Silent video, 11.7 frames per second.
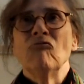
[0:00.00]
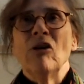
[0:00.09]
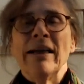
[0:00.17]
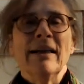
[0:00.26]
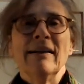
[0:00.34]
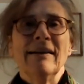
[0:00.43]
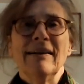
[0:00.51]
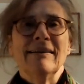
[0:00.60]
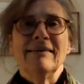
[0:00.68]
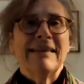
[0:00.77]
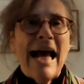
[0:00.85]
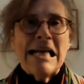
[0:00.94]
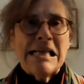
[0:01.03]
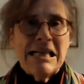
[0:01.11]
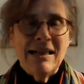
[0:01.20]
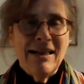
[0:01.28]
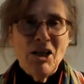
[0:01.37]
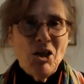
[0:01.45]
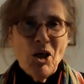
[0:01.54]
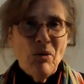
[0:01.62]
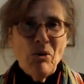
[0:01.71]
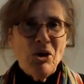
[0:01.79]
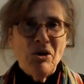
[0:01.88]
really dazzling
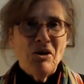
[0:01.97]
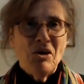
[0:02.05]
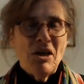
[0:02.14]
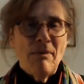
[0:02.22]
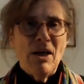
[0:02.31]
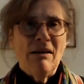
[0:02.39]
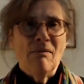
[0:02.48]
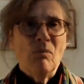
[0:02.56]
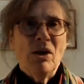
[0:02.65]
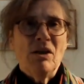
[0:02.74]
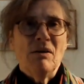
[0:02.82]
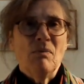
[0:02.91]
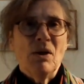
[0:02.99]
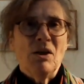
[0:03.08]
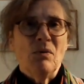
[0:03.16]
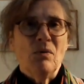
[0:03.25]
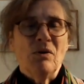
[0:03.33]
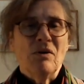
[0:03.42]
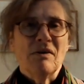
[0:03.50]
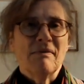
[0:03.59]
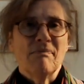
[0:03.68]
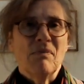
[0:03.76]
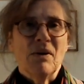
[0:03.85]
interpreters. I mean, Peter
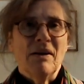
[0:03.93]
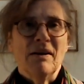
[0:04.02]
Wood's